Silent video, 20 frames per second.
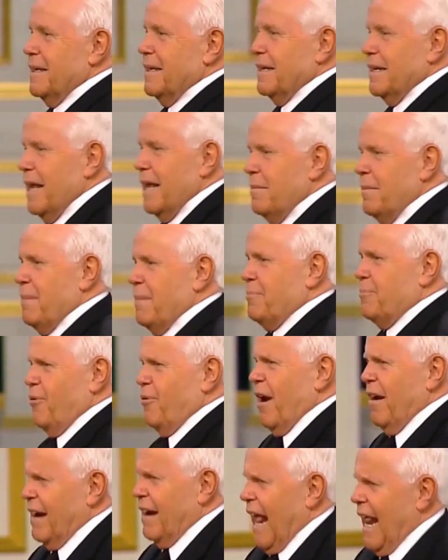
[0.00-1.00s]
Let me
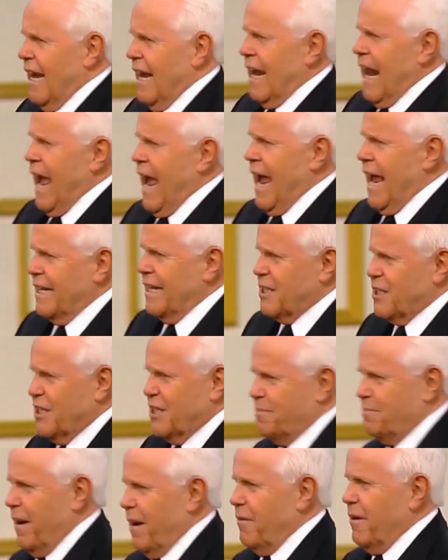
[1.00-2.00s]
pray that lying
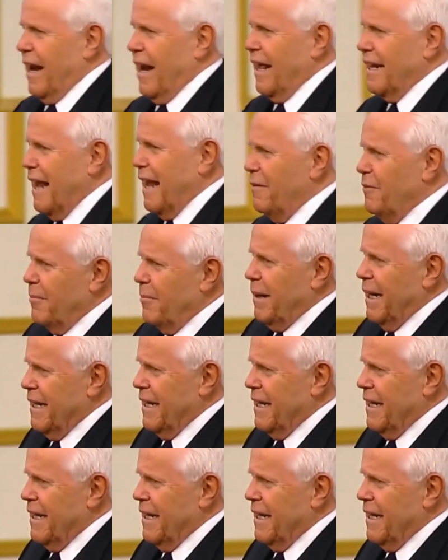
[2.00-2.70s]
spirit out of that woman.